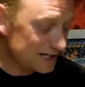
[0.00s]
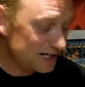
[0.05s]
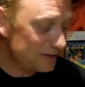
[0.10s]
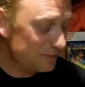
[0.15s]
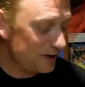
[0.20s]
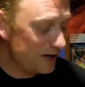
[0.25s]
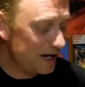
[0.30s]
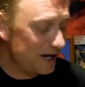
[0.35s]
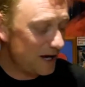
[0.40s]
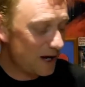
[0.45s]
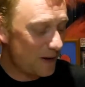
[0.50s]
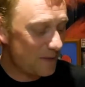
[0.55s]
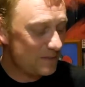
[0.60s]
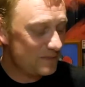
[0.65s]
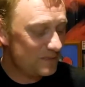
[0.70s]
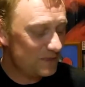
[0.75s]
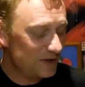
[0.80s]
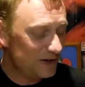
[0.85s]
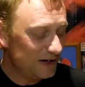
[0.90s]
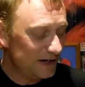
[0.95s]
going to be
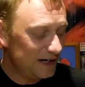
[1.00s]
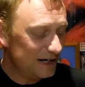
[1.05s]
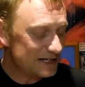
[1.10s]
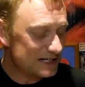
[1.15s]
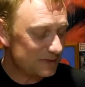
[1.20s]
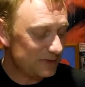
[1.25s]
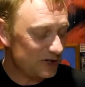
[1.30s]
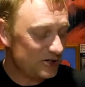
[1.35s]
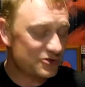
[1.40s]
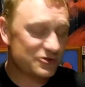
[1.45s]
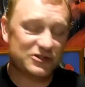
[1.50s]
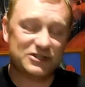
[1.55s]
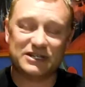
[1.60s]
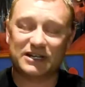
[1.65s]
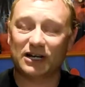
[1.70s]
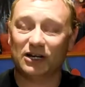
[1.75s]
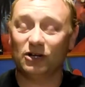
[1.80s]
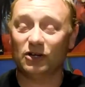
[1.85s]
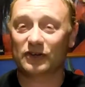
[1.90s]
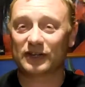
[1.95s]

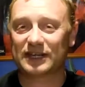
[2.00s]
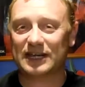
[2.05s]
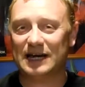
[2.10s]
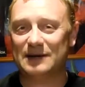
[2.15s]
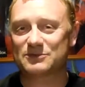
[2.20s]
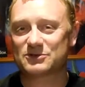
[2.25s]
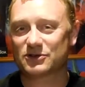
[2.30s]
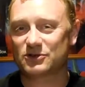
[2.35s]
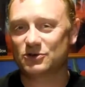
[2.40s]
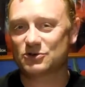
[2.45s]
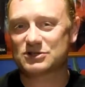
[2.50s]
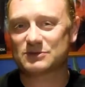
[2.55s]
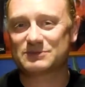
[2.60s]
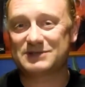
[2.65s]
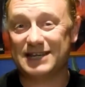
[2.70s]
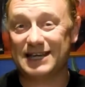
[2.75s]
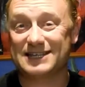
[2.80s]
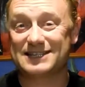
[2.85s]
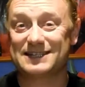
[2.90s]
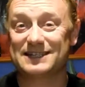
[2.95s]
interesting. A lot of the games, of course, I'm
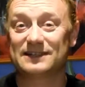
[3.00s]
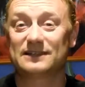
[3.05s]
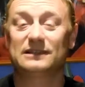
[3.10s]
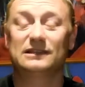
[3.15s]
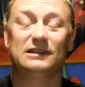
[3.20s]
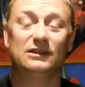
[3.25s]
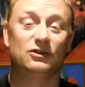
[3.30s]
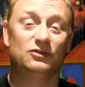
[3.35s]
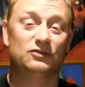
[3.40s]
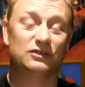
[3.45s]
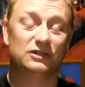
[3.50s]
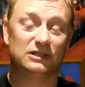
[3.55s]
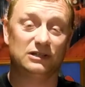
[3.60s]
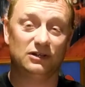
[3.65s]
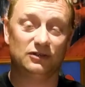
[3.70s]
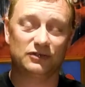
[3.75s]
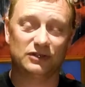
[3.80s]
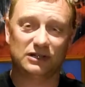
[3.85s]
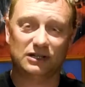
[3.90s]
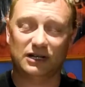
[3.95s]
testing on
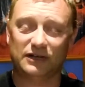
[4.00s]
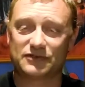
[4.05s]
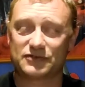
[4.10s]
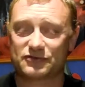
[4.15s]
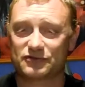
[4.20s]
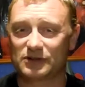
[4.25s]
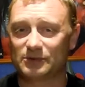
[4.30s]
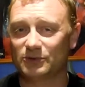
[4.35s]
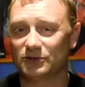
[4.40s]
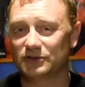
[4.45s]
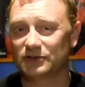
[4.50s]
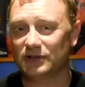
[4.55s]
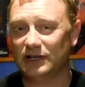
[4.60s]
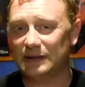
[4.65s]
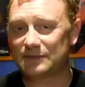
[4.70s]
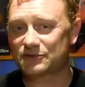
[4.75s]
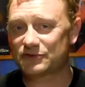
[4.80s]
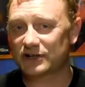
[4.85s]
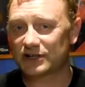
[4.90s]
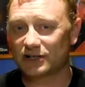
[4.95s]
the live stream on
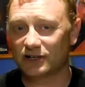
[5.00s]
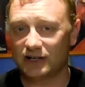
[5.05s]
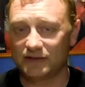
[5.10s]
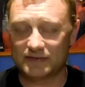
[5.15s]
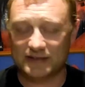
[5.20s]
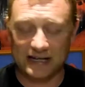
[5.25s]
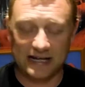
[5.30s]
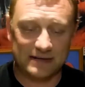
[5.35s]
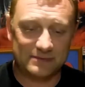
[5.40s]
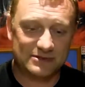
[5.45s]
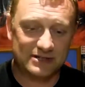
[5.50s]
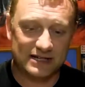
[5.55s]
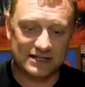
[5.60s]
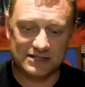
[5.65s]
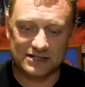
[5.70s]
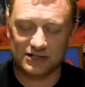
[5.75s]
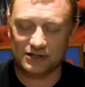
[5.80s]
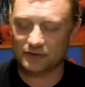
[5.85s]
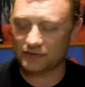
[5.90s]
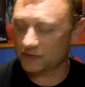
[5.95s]
Amstrad Live, game
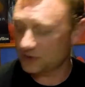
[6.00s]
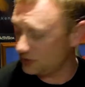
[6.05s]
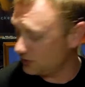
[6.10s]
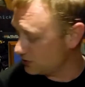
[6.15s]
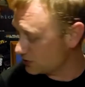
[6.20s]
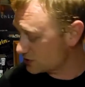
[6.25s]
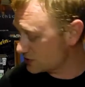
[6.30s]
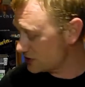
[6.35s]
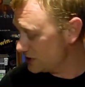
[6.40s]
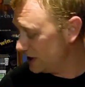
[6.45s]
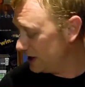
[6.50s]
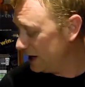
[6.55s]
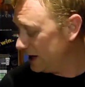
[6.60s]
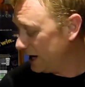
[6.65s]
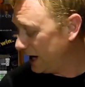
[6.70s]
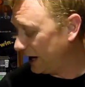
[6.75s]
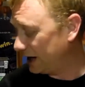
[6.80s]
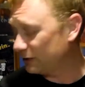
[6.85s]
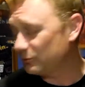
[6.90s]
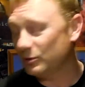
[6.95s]
testing, of course.
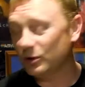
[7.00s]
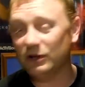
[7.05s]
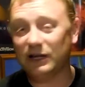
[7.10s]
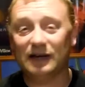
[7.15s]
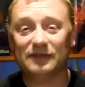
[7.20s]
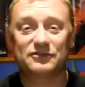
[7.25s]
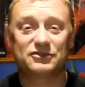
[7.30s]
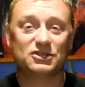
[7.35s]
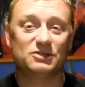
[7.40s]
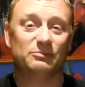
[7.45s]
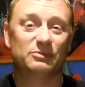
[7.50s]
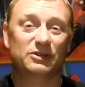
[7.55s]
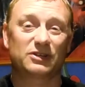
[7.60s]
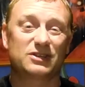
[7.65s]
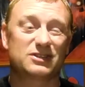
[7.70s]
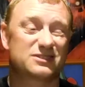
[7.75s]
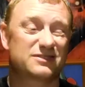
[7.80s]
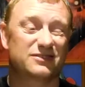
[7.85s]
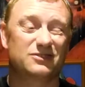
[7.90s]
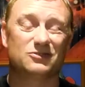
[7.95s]
And I will have
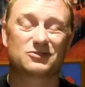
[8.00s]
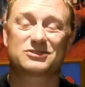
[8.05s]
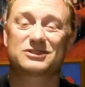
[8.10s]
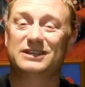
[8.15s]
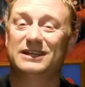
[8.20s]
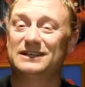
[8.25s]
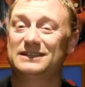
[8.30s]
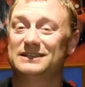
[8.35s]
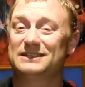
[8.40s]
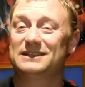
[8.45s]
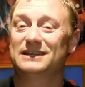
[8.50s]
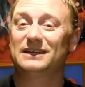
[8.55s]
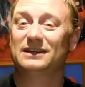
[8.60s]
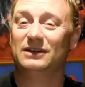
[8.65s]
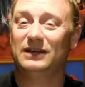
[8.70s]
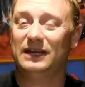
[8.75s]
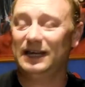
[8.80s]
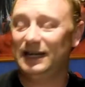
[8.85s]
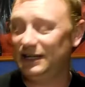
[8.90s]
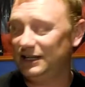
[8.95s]
duplicates, of course, at the end of the
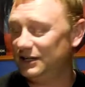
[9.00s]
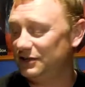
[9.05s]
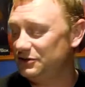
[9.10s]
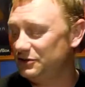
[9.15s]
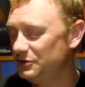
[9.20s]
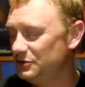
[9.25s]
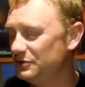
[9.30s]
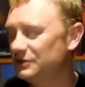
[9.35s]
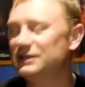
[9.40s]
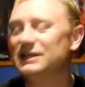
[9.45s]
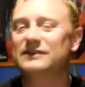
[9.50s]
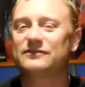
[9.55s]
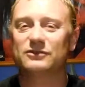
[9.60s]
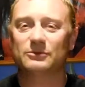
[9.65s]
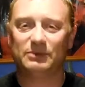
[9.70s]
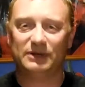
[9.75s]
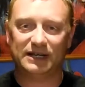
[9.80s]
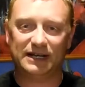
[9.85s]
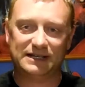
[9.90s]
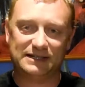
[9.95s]
day. You
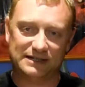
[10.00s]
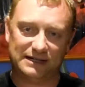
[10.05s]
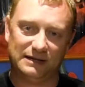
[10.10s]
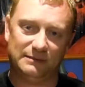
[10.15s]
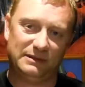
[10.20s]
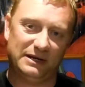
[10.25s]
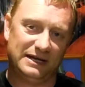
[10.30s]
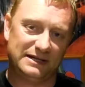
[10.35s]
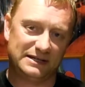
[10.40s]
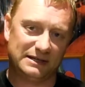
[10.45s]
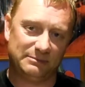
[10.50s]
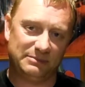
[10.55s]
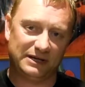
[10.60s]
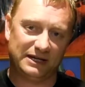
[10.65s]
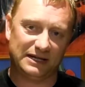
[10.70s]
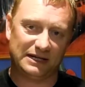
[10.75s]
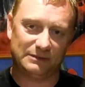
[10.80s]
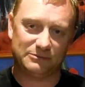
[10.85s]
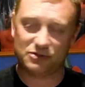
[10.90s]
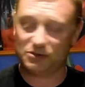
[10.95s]
inevitably end up
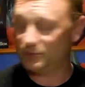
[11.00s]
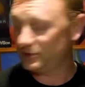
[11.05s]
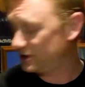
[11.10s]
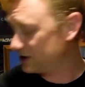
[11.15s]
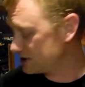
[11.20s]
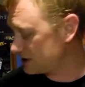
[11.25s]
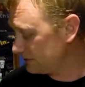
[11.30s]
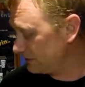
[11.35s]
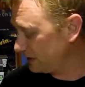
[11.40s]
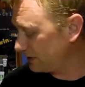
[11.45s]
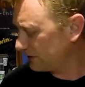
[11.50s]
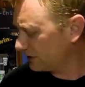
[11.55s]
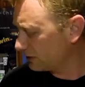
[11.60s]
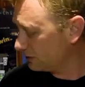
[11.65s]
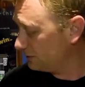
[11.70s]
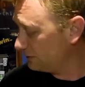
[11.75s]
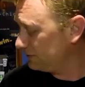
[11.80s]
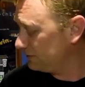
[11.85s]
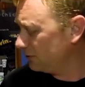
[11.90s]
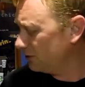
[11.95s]
picking up duplicates. I've
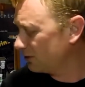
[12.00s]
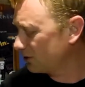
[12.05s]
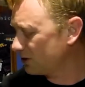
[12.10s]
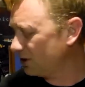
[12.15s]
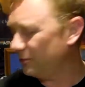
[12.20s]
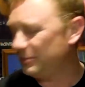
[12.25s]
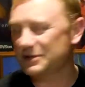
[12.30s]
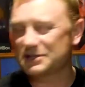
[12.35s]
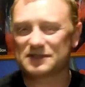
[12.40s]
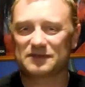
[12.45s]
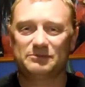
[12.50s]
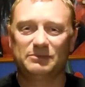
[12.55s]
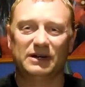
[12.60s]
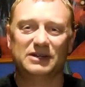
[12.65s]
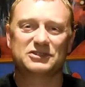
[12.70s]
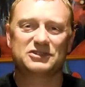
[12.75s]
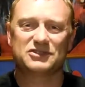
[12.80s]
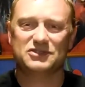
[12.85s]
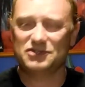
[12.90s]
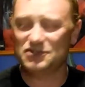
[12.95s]
got 4 copies of
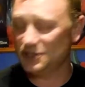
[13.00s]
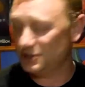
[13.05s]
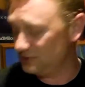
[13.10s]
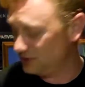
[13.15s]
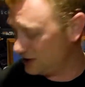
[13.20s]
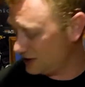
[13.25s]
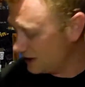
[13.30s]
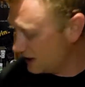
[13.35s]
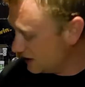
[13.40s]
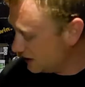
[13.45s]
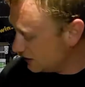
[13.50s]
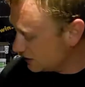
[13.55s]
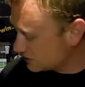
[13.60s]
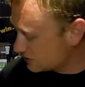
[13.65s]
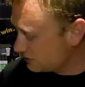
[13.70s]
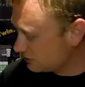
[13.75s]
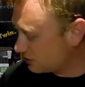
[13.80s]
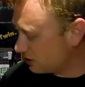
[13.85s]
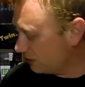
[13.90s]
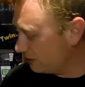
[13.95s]
Punch and Judy,
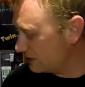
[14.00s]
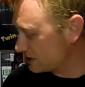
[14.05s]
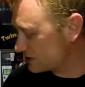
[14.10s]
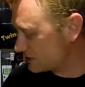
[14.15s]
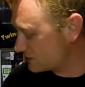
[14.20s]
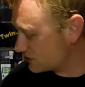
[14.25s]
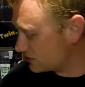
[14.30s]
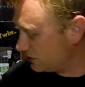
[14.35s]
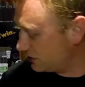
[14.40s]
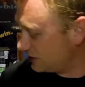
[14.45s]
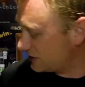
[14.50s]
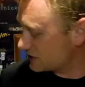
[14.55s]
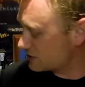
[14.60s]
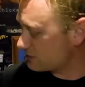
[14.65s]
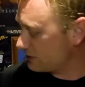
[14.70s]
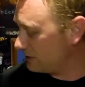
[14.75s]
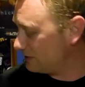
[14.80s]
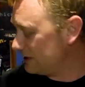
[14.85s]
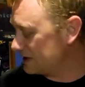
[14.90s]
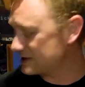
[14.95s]
2 copies of Sooty and
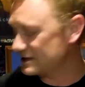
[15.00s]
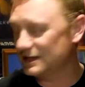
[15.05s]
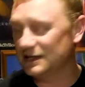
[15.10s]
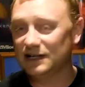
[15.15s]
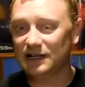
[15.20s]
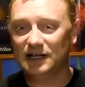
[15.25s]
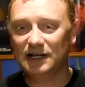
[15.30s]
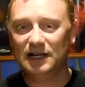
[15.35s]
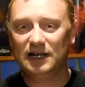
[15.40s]
Sweep. There's a